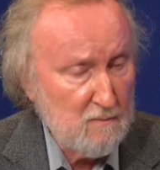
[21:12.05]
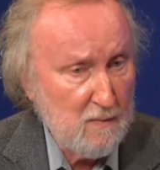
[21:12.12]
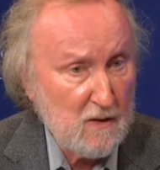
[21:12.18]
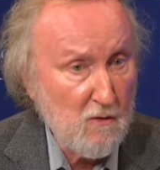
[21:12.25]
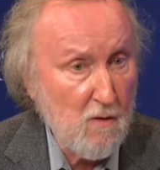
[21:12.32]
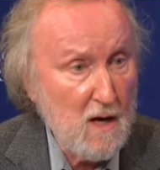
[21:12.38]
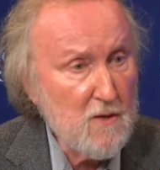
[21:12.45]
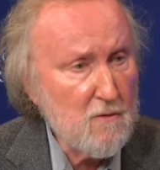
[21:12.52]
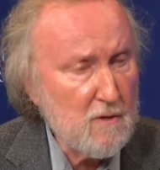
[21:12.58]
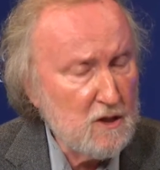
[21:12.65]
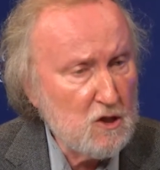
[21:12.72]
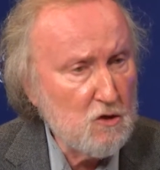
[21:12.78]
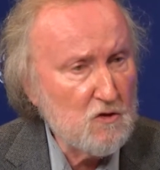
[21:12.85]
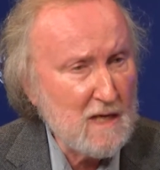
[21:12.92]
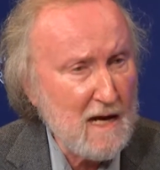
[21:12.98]
But there are other
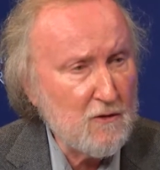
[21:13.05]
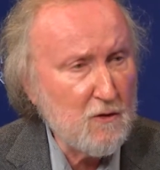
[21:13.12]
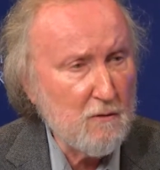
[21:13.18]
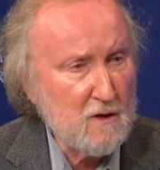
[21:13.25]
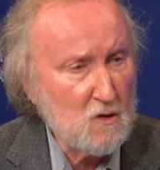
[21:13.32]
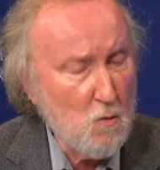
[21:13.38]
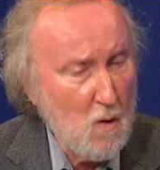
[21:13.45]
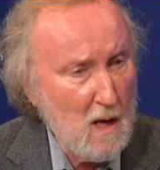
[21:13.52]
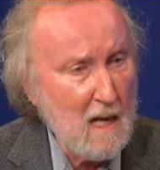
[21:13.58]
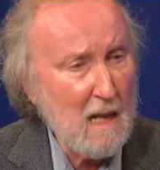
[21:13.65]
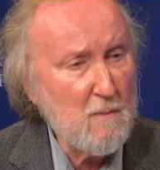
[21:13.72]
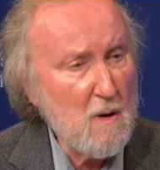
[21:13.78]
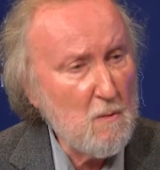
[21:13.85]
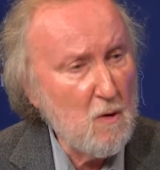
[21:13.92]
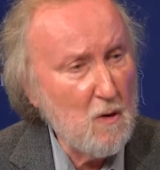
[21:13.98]
issues out there as well. I
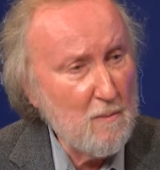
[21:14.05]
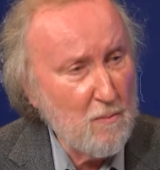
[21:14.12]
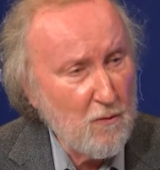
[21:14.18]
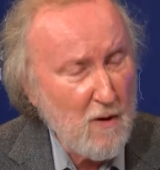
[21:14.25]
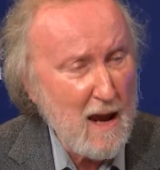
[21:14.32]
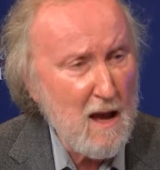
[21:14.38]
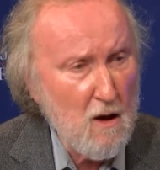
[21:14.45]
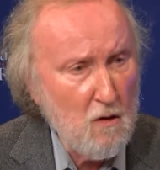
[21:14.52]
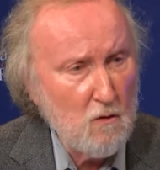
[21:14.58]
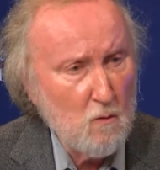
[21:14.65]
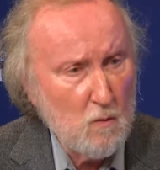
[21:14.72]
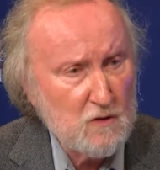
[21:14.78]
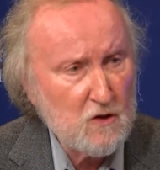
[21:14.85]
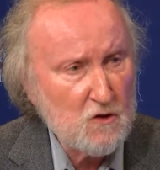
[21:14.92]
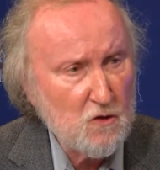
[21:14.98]
remember when Brown
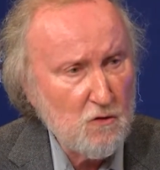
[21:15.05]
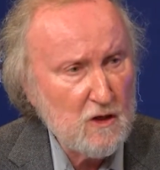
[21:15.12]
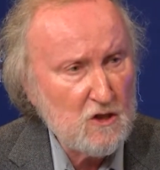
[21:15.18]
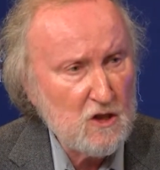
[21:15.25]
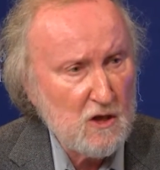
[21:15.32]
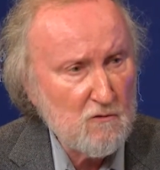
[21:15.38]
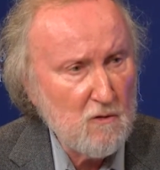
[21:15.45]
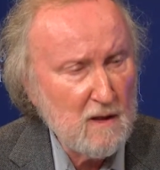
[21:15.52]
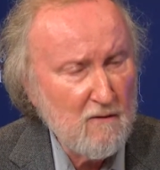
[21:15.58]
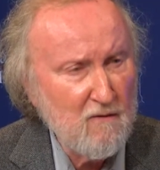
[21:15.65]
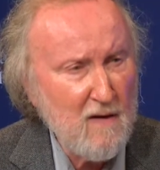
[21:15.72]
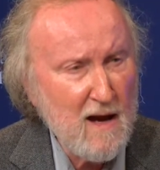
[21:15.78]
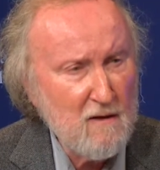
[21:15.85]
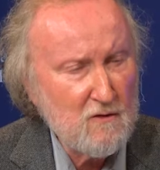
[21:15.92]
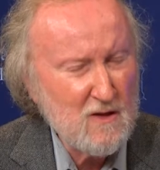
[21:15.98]
was Attorney General, he
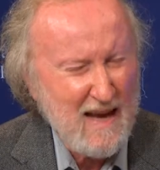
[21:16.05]
filed,